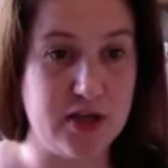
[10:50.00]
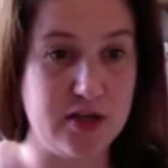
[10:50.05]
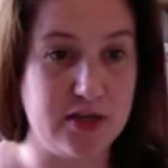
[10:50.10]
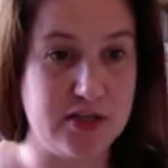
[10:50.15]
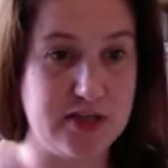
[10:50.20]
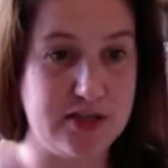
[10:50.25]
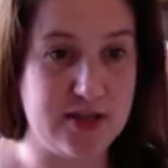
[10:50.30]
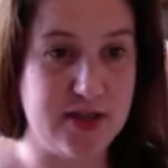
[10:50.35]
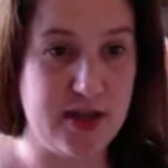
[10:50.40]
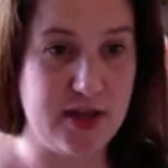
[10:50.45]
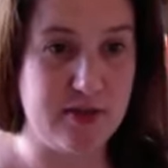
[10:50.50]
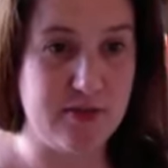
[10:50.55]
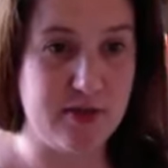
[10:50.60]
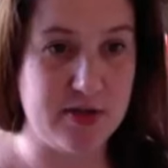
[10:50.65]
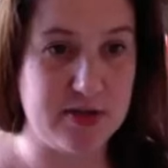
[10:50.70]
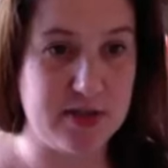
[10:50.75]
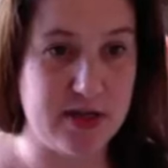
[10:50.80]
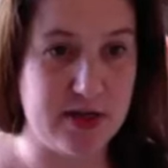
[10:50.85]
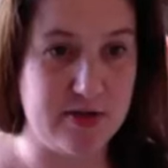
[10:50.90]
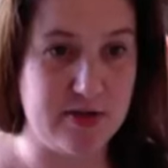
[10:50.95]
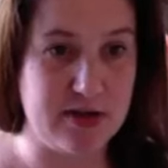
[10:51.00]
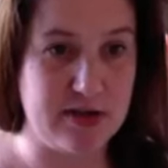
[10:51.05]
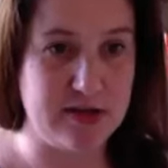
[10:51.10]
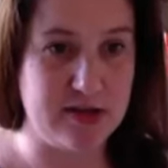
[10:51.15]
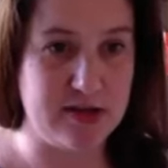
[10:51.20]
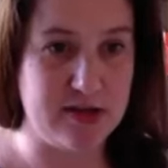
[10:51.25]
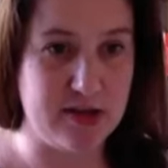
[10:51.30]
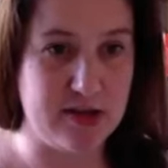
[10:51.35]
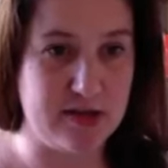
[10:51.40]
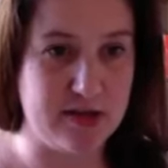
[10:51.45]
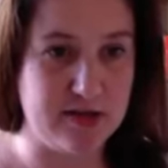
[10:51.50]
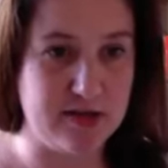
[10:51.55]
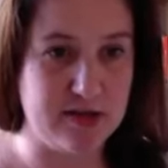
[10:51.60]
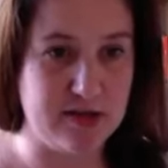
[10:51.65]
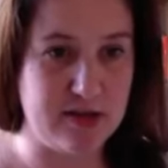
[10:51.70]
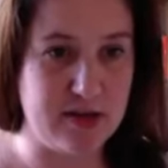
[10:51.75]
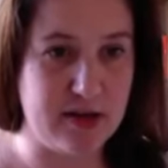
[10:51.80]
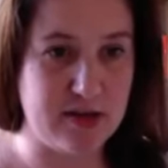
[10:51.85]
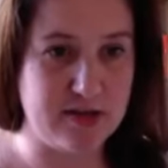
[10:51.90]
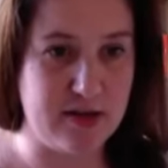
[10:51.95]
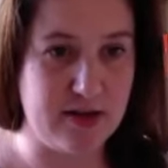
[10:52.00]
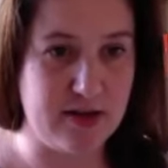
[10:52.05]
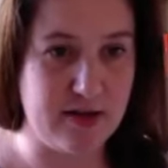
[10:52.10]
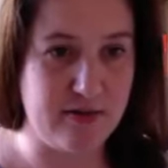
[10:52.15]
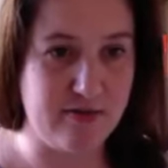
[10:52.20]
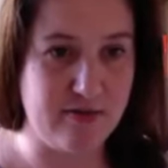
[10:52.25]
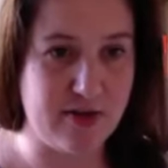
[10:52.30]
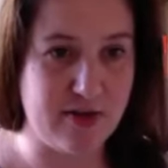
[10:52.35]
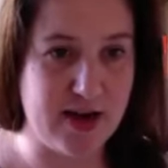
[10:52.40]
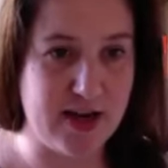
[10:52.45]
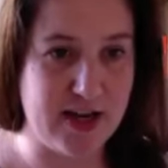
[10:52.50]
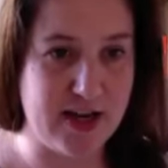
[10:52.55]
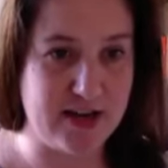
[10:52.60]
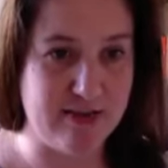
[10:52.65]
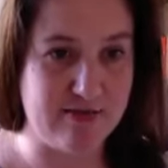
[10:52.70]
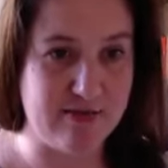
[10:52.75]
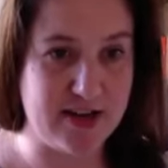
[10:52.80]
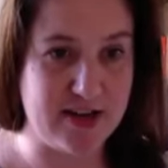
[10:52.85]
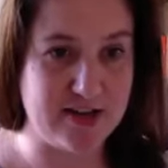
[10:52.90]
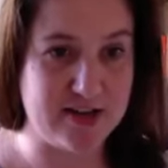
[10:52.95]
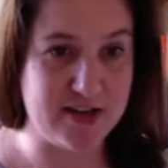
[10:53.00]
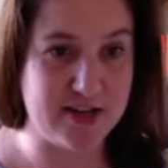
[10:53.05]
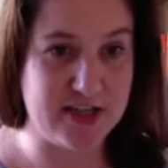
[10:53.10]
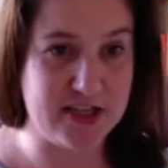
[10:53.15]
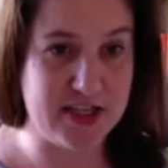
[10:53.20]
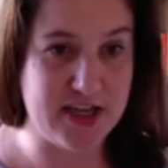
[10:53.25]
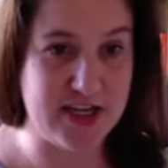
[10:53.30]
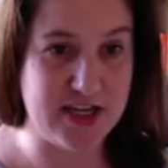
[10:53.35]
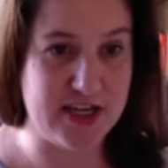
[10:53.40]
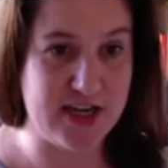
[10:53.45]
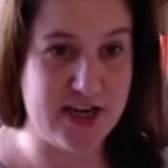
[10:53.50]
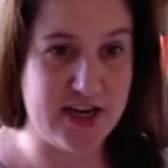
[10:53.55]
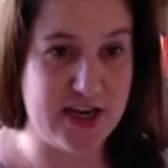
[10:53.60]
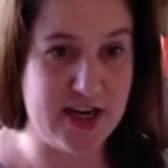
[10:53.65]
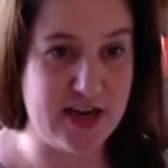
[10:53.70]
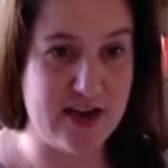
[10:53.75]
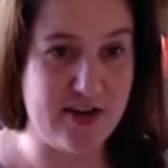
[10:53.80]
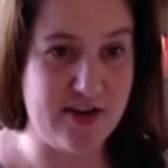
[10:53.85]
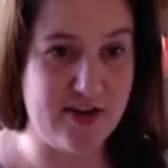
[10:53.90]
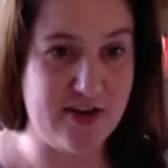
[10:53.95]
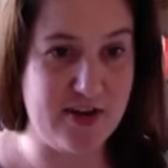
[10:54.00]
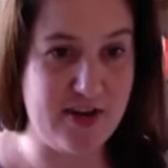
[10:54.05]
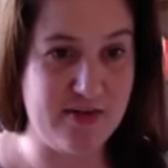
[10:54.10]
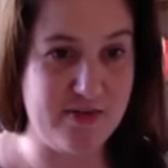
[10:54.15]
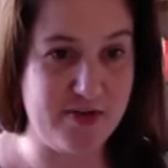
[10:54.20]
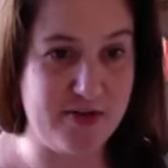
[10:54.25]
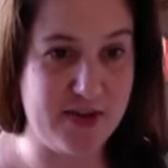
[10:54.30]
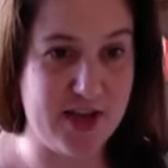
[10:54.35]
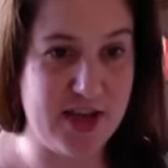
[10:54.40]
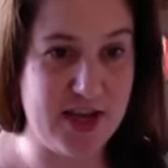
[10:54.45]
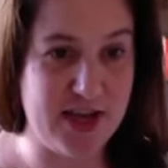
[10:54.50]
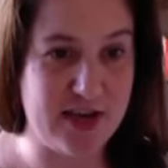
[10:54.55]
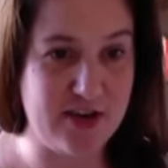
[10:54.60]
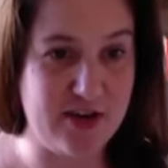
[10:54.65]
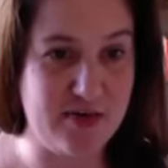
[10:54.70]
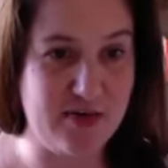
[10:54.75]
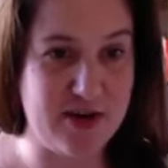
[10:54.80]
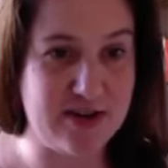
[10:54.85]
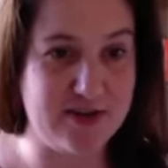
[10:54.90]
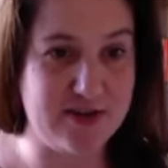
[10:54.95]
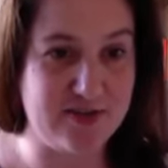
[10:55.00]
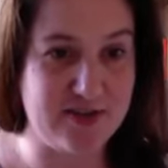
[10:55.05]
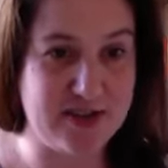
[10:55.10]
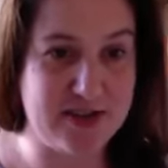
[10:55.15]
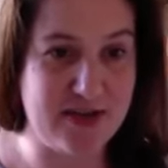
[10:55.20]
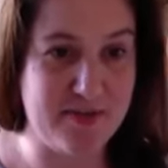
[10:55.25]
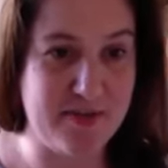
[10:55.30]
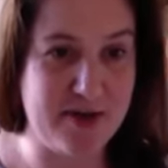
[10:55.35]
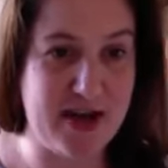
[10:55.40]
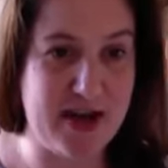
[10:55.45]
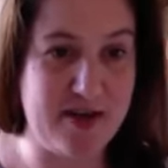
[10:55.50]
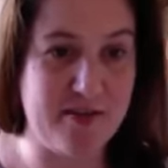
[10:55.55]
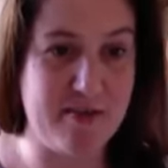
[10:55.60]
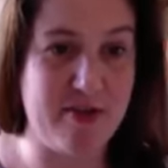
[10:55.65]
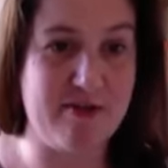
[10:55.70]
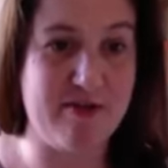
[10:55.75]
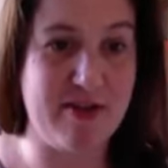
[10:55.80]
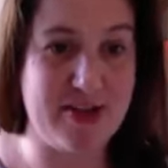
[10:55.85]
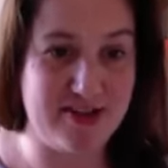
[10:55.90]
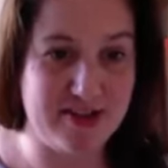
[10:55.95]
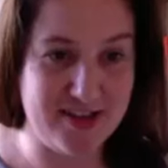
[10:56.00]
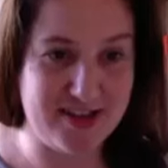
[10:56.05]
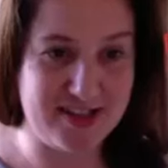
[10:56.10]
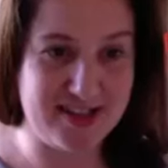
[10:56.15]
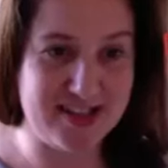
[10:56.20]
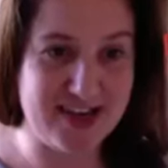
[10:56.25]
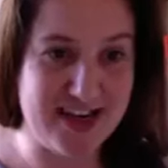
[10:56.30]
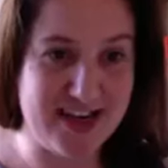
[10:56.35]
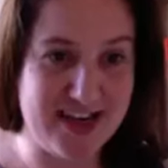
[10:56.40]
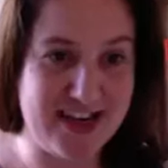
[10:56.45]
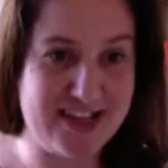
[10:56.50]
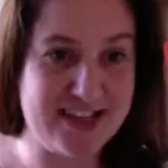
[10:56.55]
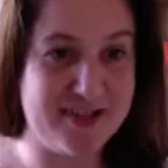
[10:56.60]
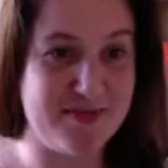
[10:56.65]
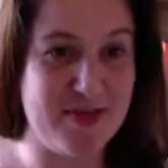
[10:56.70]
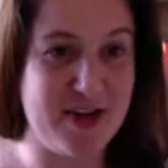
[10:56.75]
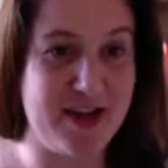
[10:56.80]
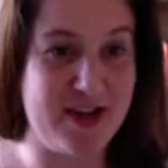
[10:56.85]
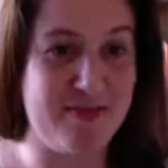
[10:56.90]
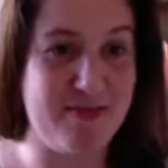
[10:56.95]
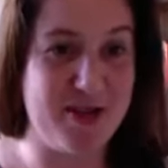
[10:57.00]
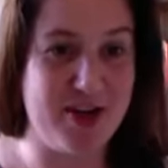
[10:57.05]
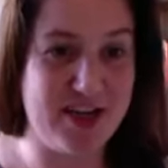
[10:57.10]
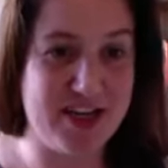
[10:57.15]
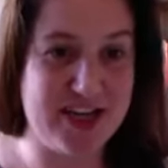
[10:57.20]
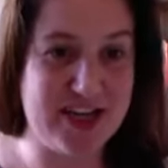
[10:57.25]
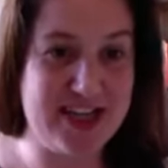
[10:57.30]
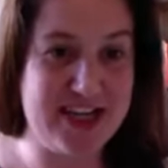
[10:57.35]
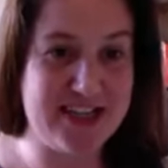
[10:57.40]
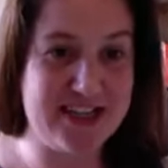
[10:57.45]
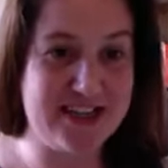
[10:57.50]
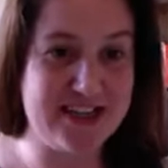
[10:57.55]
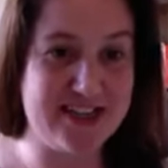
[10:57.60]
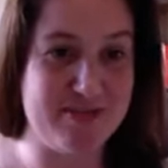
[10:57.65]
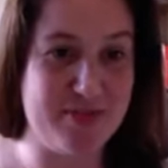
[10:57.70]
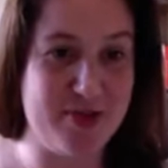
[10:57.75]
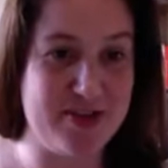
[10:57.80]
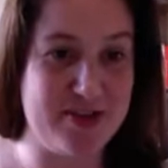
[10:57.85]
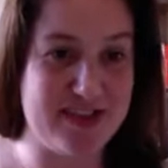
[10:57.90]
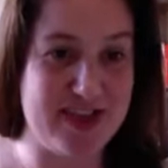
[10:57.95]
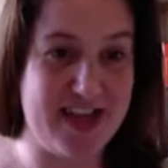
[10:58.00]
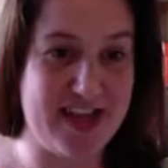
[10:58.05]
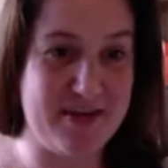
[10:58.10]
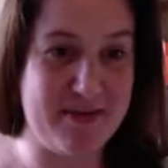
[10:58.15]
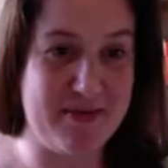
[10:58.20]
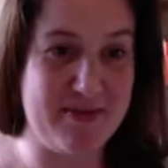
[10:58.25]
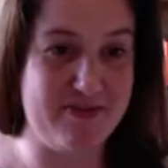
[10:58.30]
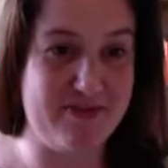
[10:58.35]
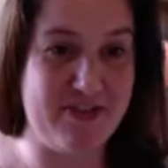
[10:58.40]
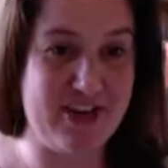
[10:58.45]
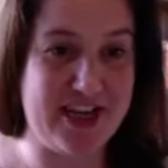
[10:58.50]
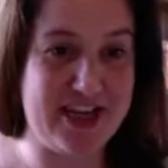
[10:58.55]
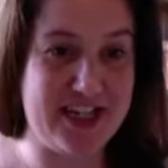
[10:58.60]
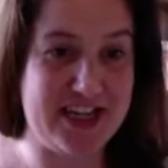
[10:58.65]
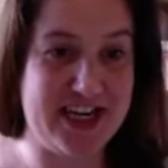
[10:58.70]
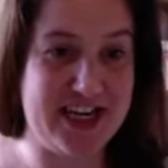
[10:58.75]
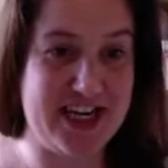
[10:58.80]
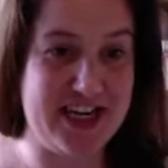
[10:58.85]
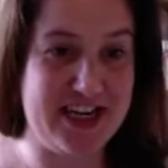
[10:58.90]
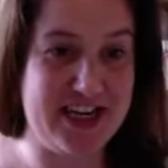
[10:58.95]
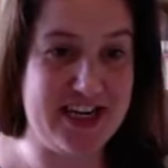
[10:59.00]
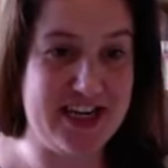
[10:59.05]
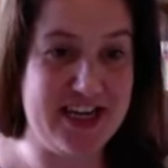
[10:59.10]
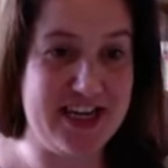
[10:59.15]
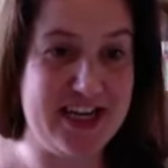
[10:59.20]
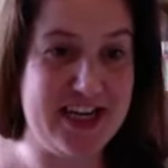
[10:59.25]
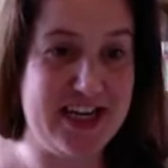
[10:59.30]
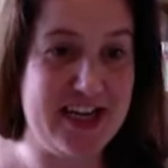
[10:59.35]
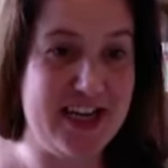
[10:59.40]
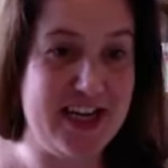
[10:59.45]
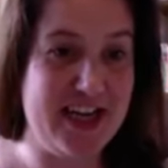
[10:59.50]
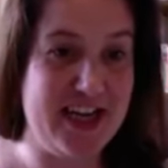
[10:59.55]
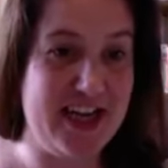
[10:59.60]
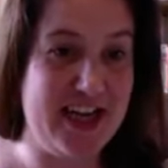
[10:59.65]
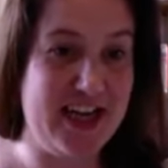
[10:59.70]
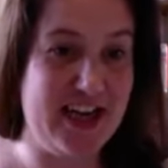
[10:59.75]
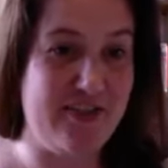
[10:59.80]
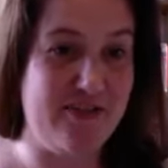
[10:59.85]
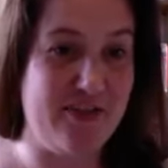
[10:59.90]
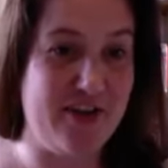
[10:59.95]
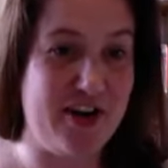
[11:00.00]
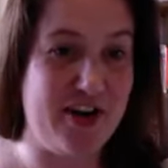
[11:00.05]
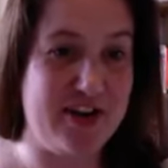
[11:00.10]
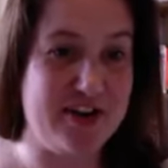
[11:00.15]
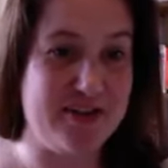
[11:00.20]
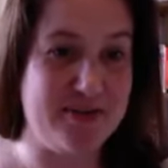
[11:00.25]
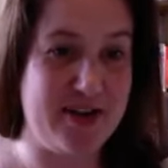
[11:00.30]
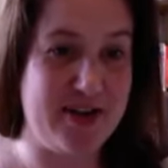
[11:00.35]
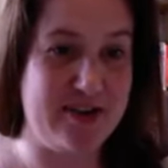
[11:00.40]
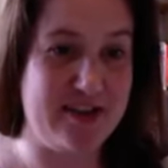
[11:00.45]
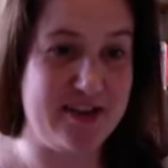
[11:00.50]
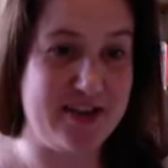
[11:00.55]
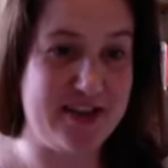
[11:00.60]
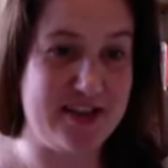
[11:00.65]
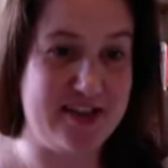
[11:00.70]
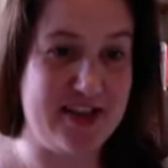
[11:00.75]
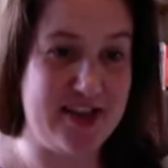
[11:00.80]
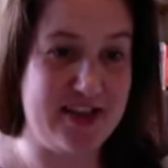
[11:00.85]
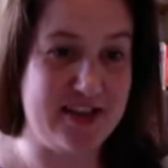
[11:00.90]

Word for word: I'll just see what Tarisi says. Yes, I love writing and researching, and now I'm looking at new ways of disseminating my research data to my communities, the museum, and Fiji in various ways, such as